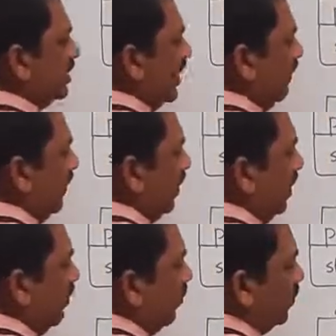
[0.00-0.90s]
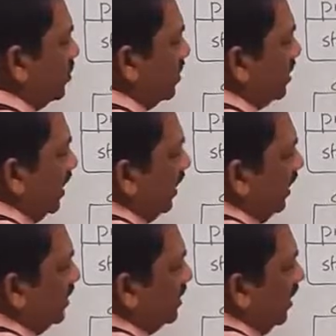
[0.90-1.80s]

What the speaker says: having a process ID say